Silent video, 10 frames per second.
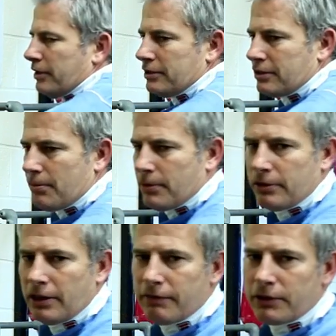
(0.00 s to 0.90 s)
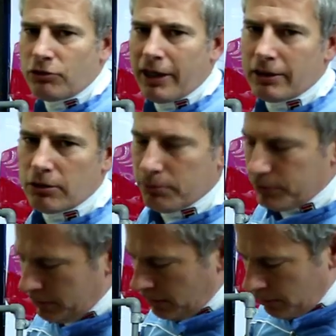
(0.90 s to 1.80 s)
this summer in other track
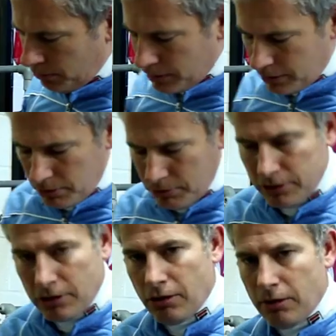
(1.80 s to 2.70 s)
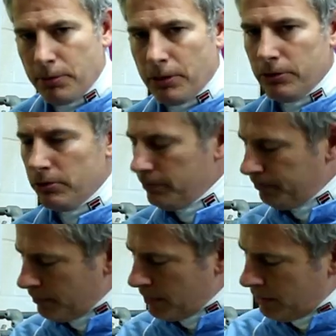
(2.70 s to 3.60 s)
tops. We're going to do the sky blue
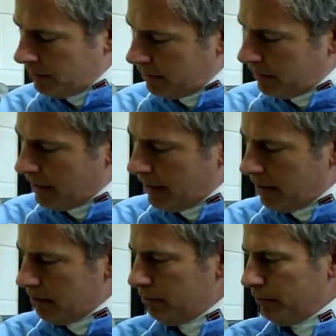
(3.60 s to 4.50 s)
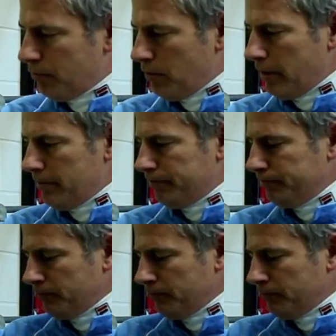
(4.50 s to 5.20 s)
and a yellow with white.